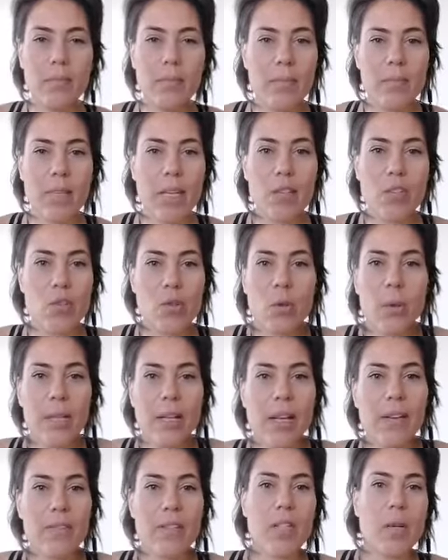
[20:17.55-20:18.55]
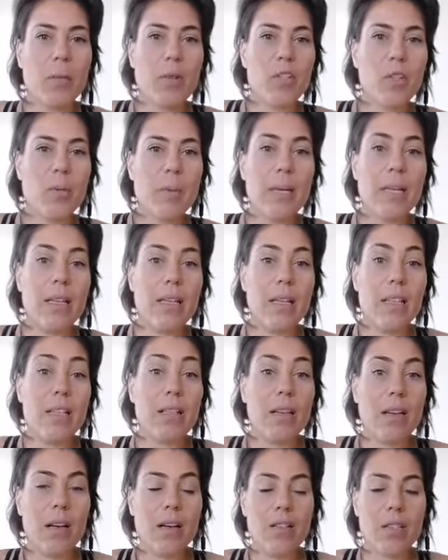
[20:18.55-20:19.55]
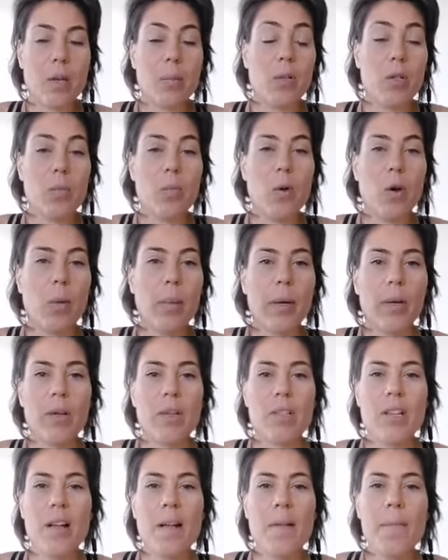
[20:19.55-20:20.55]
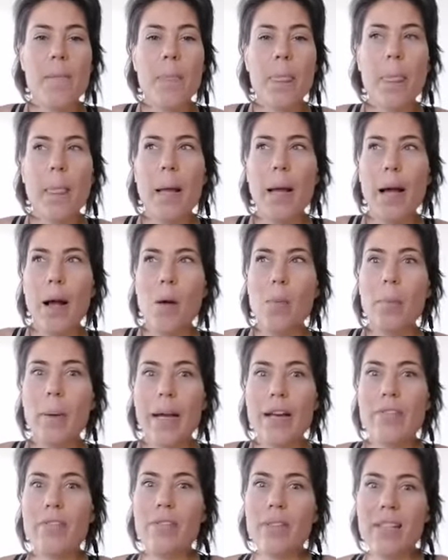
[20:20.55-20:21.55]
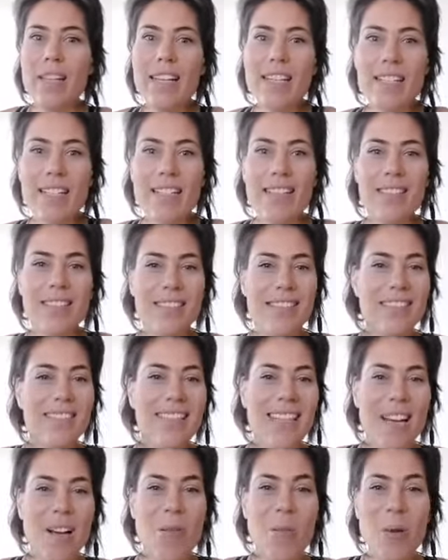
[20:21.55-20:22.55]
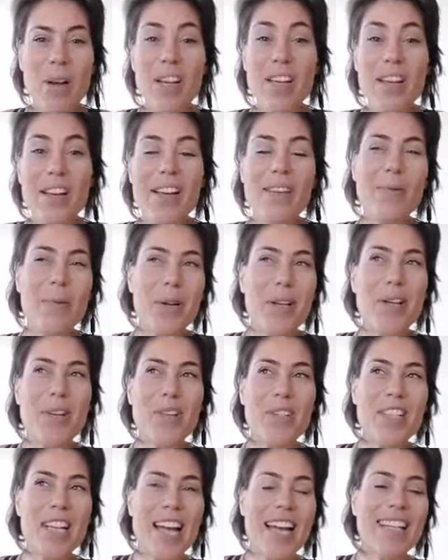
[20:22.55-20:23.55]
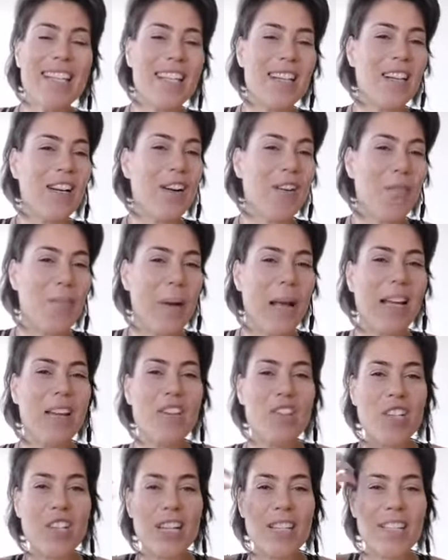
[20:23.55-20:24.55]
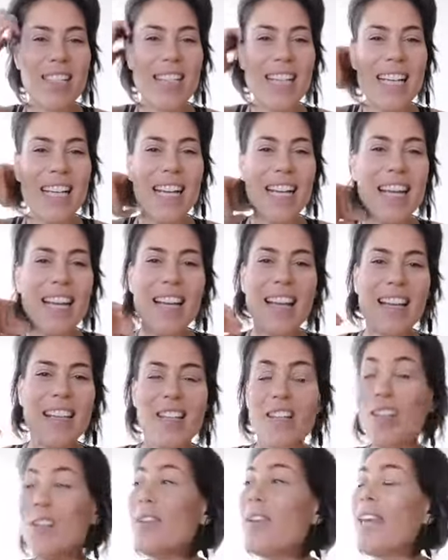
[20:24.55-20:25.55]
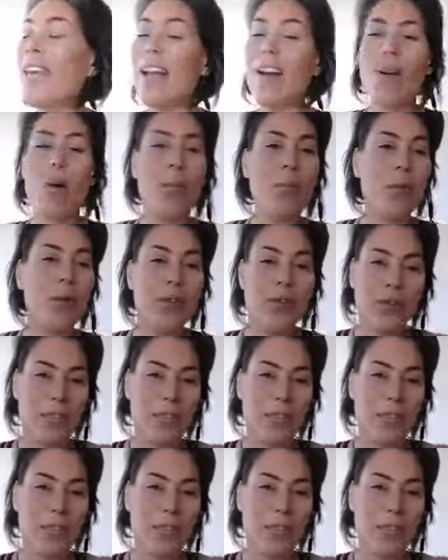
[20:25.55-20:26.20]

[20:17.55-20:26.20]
enjoy life so much more. Because how painful is it when your sciatic nerve pinches? You cannot move.